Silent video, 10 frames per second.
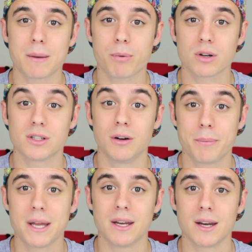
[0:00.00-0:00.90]
than personal
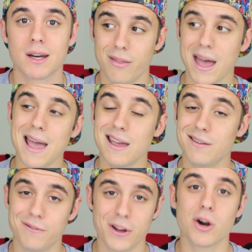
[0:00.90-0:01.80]
opinion. That
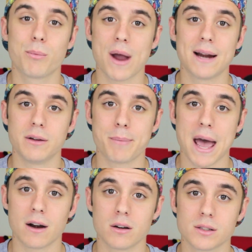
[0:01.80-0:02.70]
and Vera Bradley
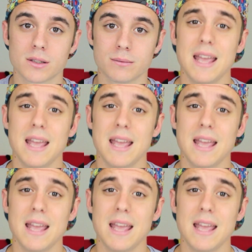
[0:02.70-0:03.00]
patterns.